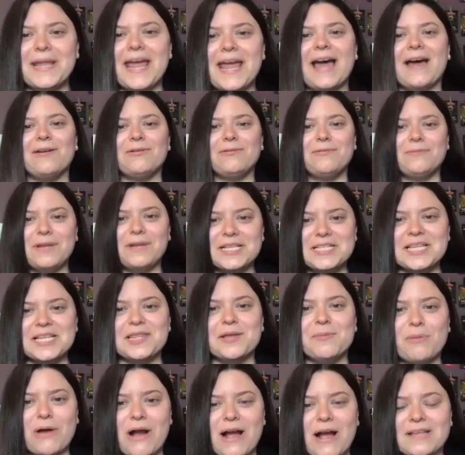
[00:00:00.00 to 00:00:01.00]
down. It's in
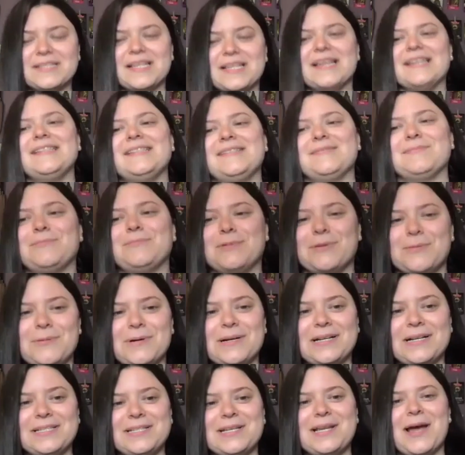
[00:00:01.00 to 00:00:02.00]
the process. We're
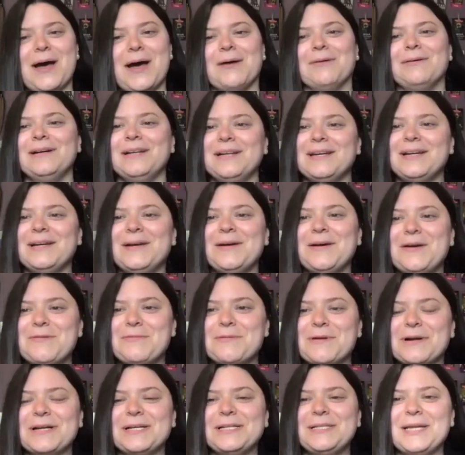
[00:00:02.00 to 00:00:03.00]
good to go.
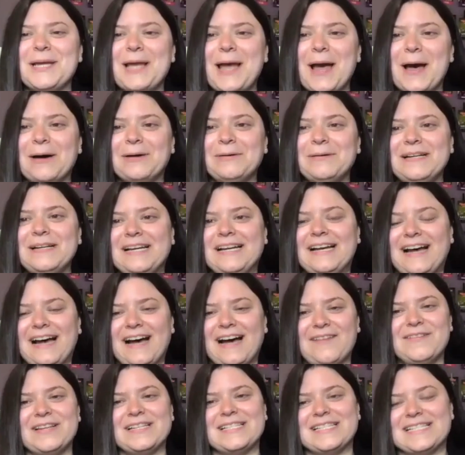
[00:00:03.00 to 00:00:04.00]
We're good to go.
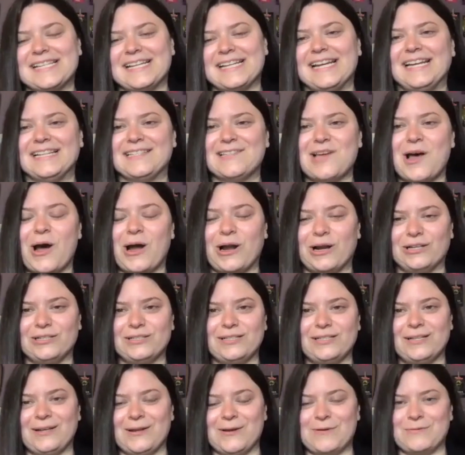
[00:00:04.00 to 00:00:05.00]
Obviously, it's hard,
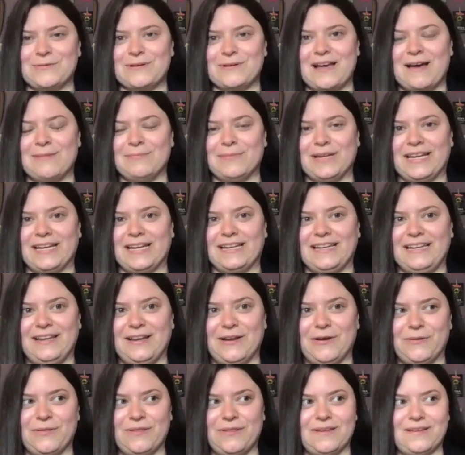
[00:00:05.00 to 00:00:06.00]
you know, coming, you
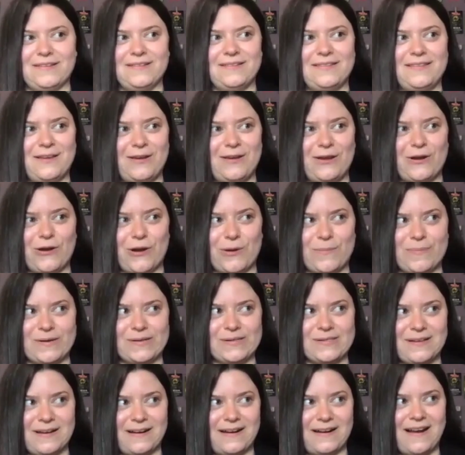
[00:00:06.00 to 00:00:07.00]
know, the Good
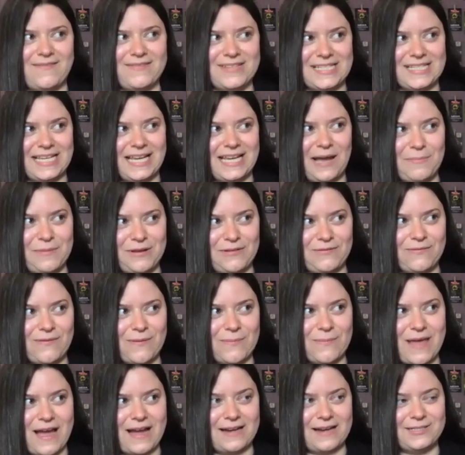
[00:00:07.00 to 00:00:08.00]
Herbers are obviously coming
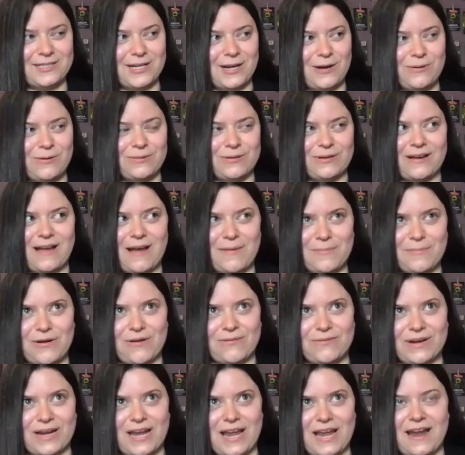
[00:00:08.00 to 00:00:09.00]
from that show and they're coming
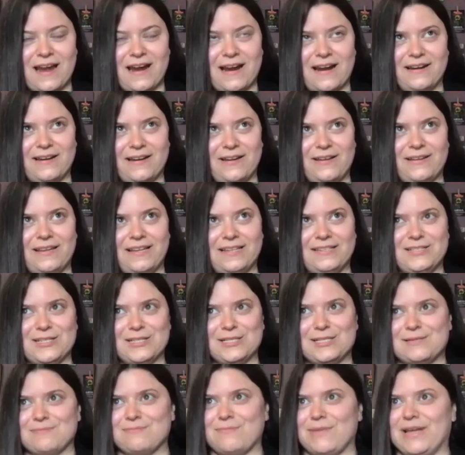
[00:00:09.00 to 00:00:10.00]
over here and it's
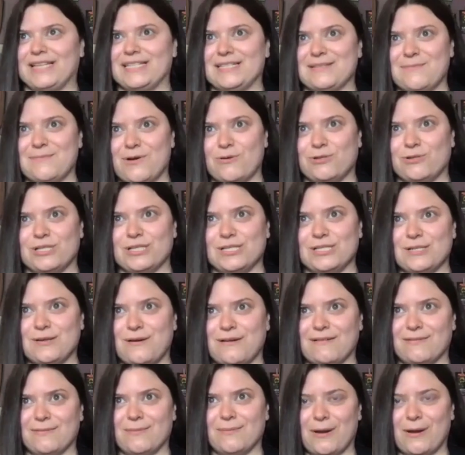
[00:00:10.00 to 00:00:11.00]
just mixed emotions. So
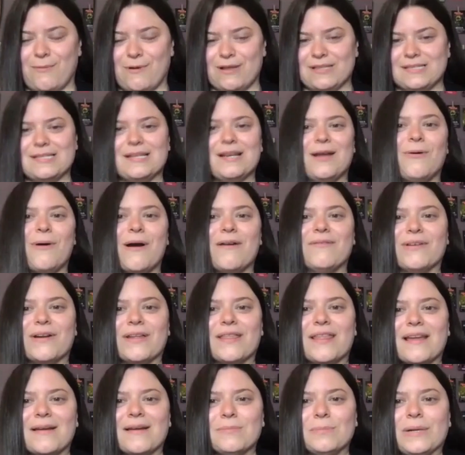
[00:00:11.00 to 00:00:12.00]
everybody wants to know
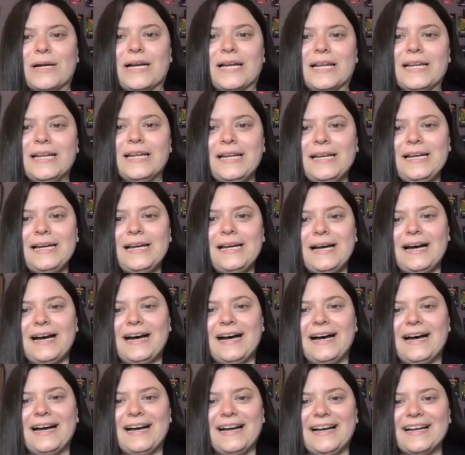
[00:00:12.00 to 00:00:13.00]
everything, but
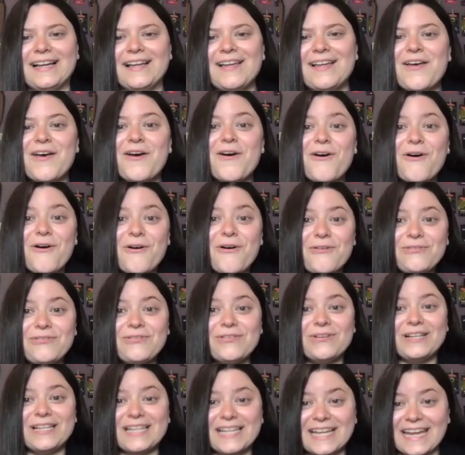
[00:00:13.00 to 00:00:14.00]

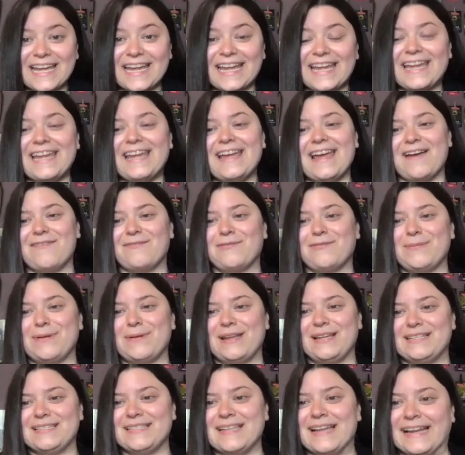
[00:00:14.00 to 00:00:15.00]
hopefully
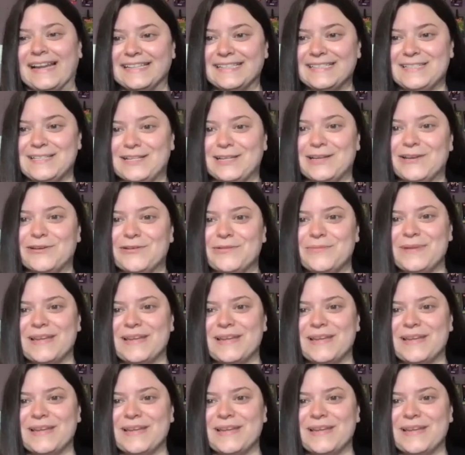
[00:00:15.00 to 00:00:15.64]
everybody's nice to you